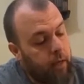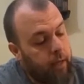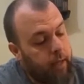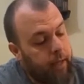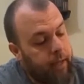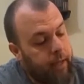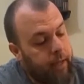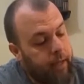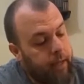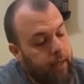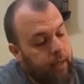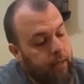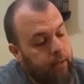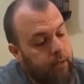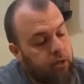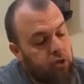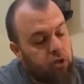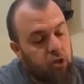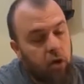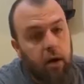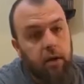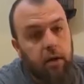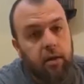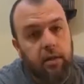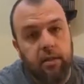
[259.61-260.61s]
He
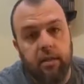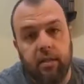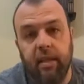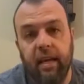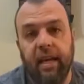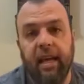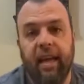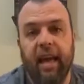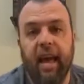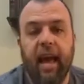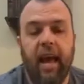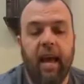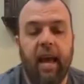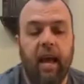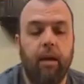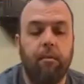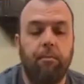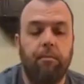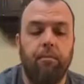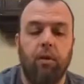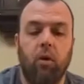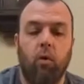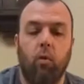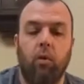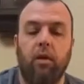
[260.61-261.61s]
starts the
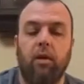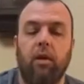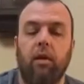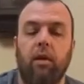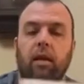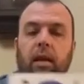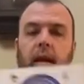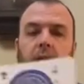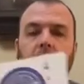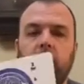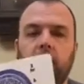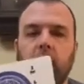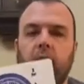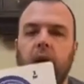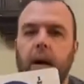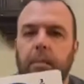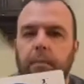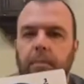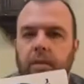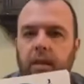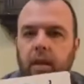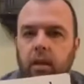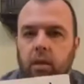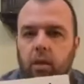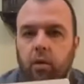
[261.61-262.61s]
game with a level
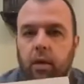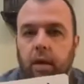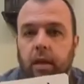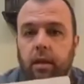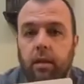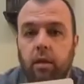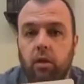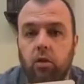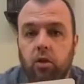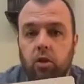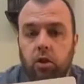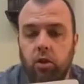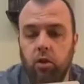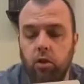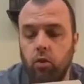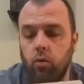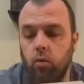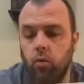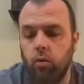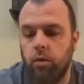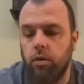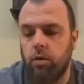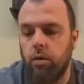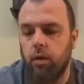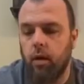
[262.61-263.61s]
up that you get to
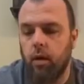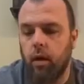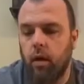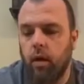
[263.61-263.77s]
choose.